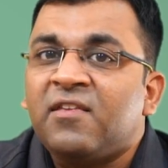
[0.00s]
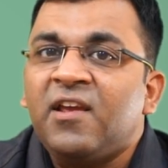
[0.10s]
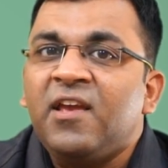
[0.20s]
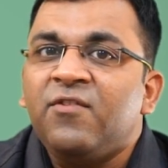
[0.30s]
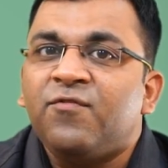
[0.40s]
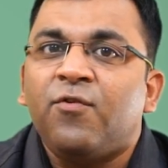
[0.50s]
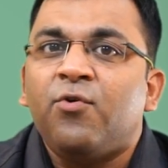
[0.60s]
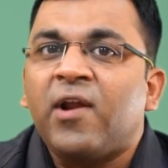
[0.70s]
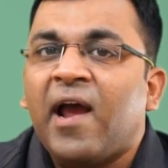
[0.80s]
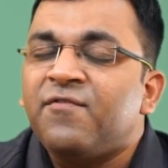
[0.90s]
3,
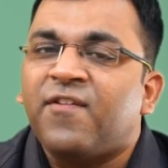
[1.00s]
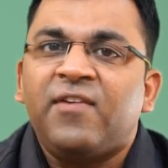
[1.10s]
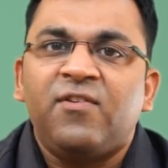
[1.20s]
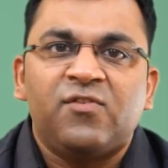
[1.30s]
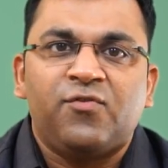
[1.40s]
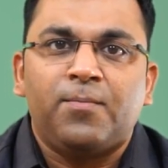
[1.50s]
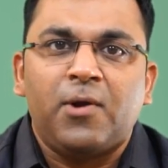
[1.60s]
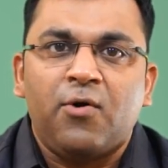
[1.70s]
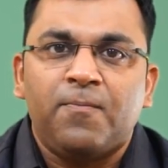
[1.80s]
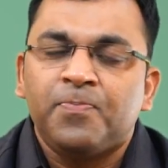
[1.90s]
4 and 5 years from
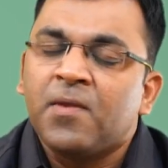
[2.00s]
now.